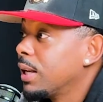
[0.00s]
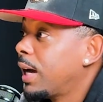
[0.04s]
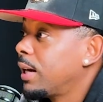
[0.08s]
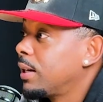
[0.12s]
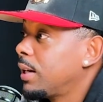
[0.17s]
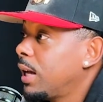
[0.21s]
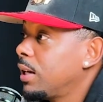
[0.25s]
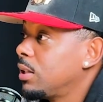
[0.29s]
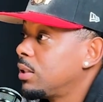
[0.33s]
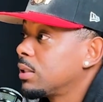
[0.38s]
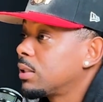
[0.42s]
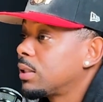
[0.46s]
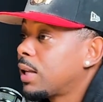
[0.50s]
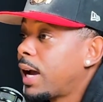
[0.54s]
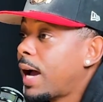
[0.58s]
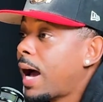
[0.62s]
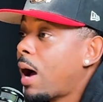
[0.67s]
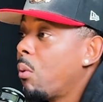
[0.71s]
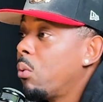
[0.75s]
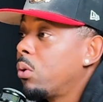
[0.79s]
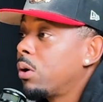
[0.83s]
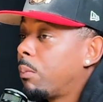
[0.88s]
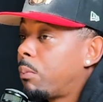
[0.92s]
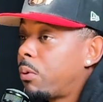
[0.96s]
they just like, I
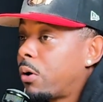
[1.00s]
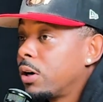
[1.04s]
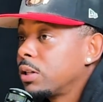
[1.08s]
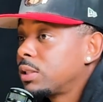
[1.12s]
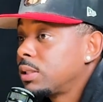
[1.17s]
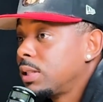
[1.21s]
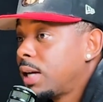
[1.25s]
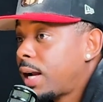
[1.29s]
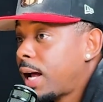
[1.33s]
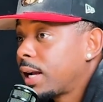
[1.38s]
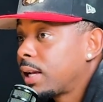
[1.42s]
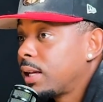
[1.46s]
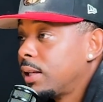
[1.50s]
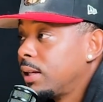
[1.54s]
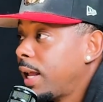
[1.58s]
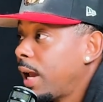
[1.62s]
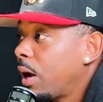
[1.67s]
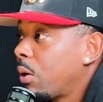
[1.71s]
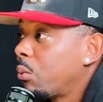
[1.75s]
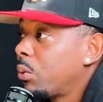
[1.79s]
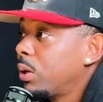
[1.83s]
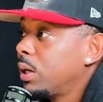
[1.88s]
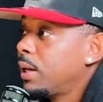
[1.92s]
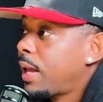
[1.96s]
want a person that I
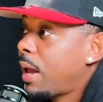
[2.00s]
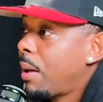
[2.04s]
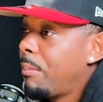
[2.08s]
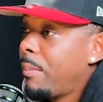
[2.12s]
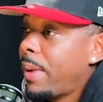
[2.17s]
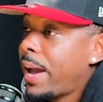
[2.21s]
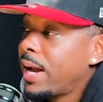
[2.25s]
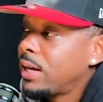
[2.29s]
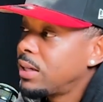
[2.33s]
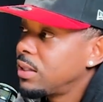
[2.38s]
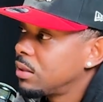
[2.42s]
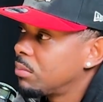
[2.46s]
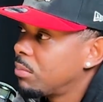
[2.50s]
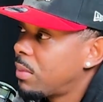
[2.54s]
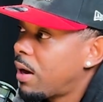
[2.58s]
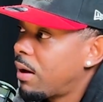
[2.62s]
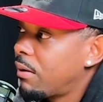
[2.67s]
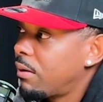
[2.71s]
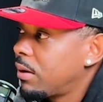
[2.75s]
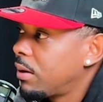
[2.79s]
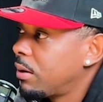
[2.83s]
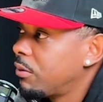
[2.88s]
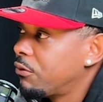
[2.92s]
connect with that matches my